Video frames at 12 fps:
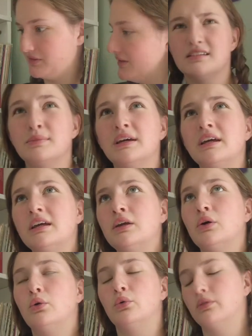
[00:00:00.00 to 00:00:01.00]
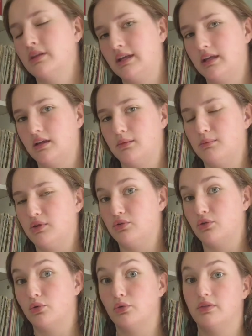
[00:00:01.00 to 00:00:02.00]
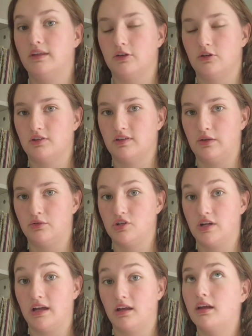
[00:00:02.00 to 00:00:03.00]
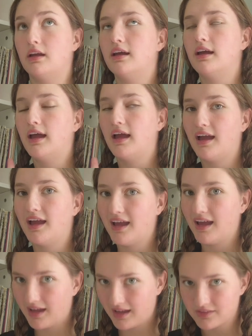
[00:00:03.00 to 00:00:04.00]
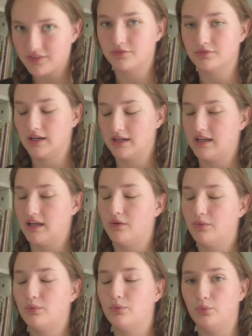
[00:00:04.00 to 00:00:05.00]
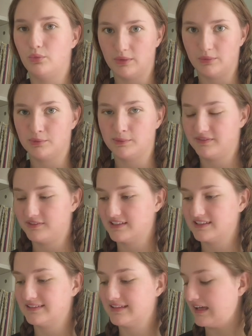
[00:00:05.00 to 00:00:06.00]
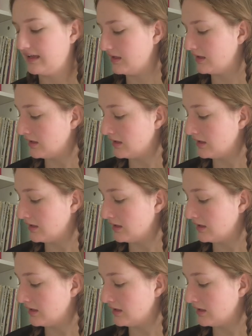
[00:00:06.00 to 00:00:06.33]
This is my only musical theater soundtrack as of right now. We will be fixing that.